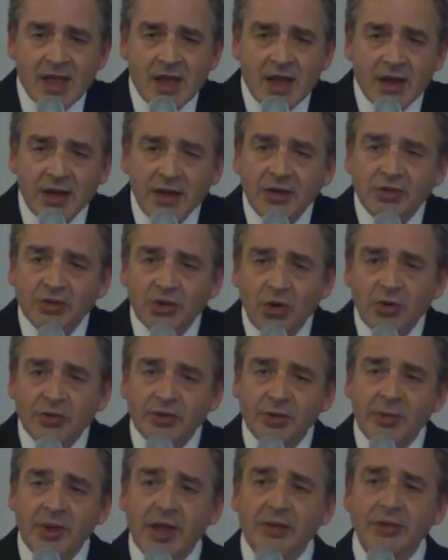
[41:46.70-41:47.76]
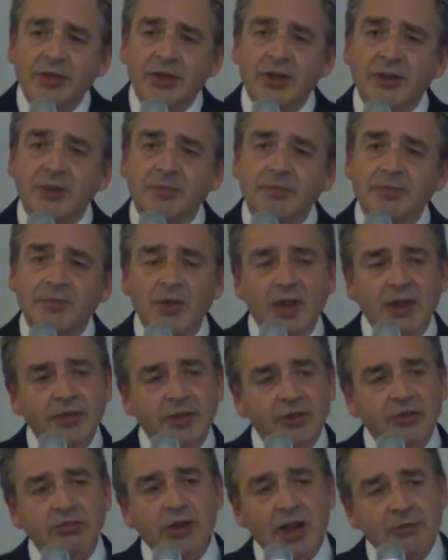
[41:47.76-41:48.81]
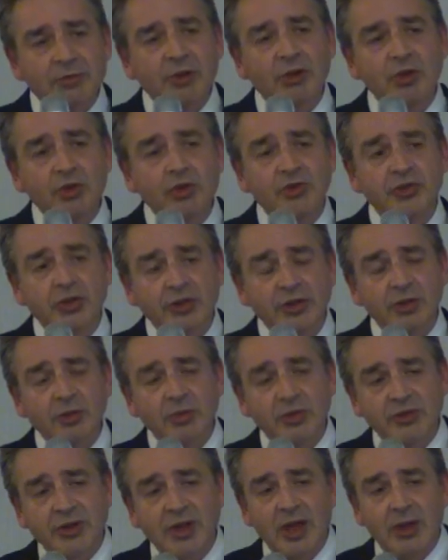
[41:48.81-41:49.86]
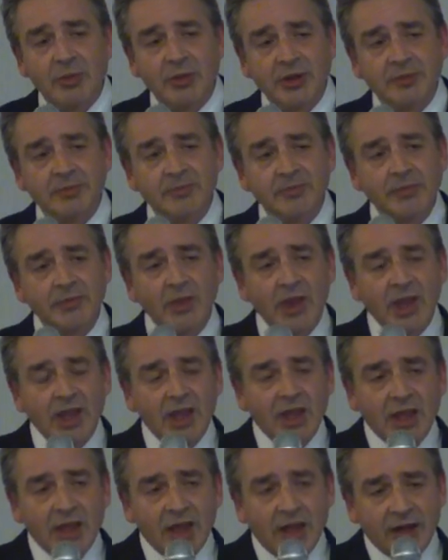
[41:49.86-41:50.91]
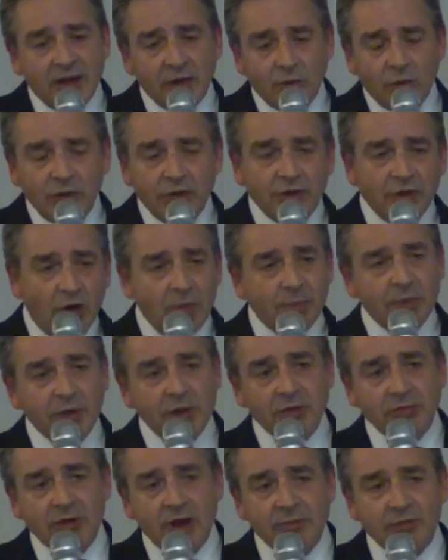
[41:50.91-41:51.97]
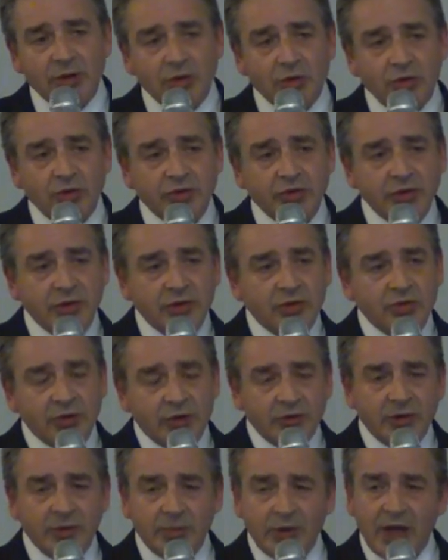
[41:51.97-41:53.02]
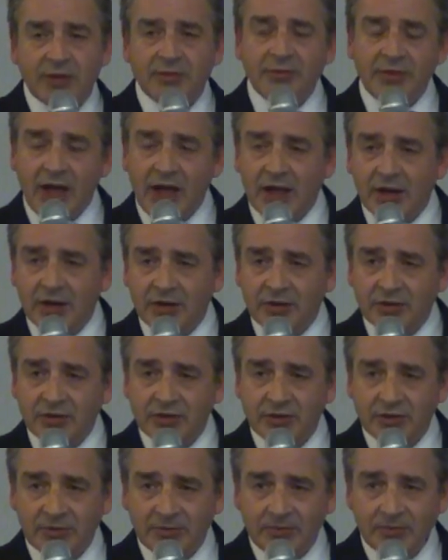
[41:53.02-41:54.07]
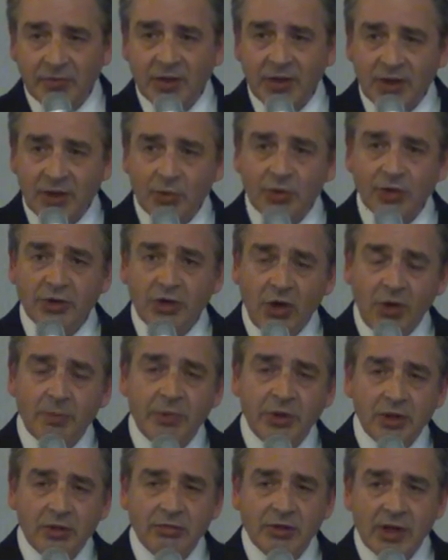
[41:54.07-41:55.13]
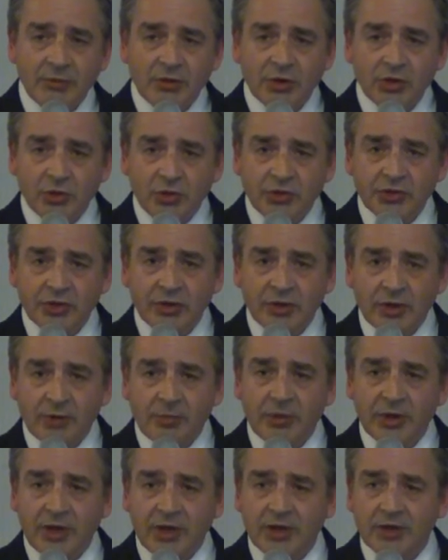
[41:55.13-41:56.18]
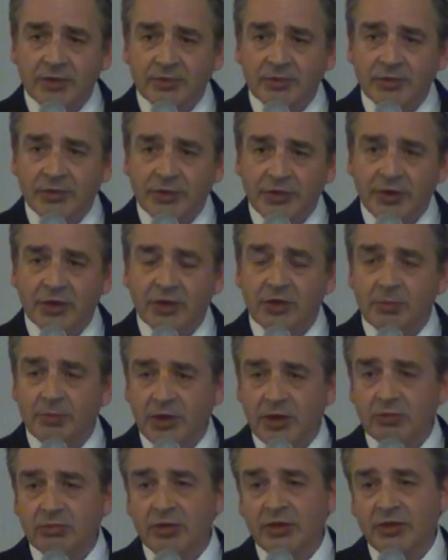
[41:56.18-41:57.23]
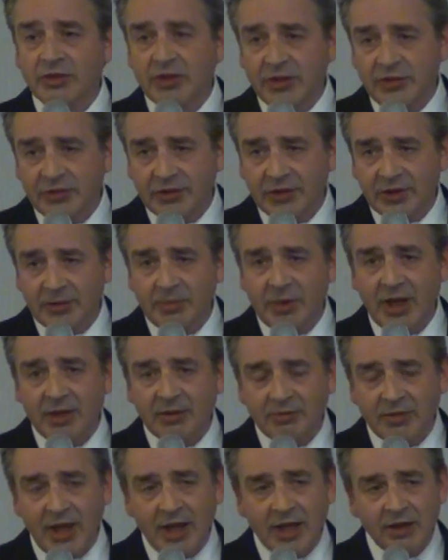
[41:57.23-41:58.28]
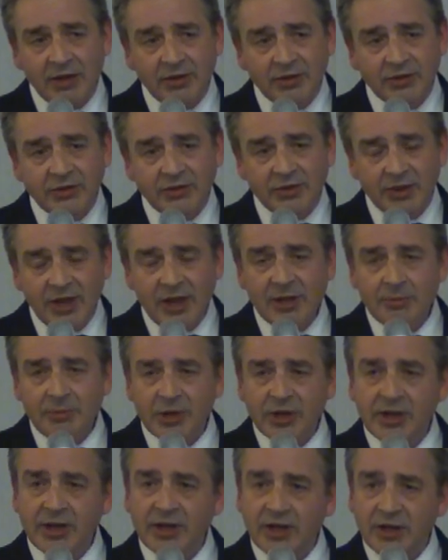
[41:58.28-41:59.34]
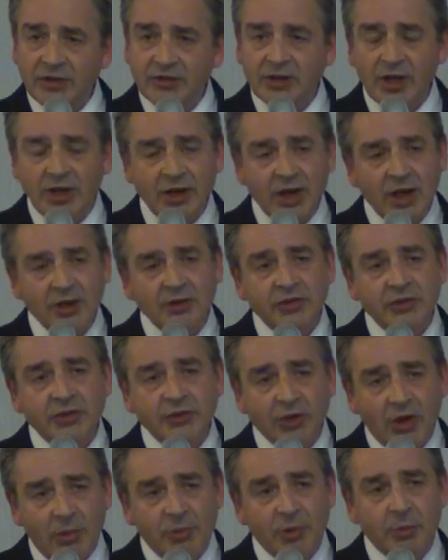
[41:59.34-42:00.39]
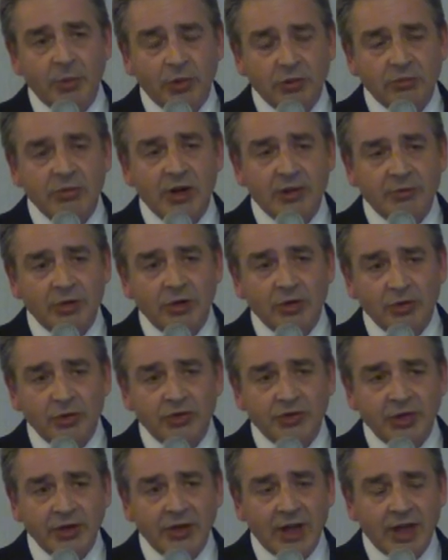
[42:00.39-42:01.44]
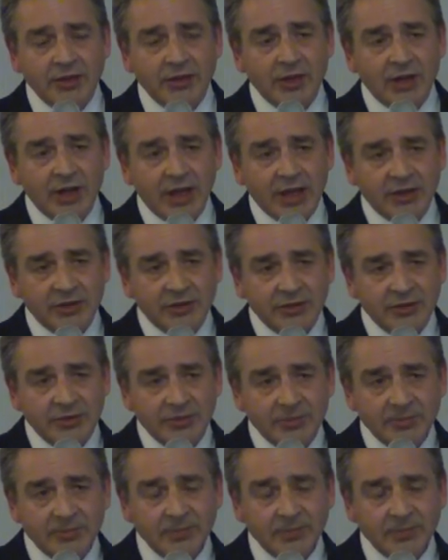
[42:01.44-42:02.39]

And he talked about this revolution that was coming, and it will not be a revolution driven by violence. It will not be a revolution that can be resisted by violence, that it is an unstoppable revolution nonetheless.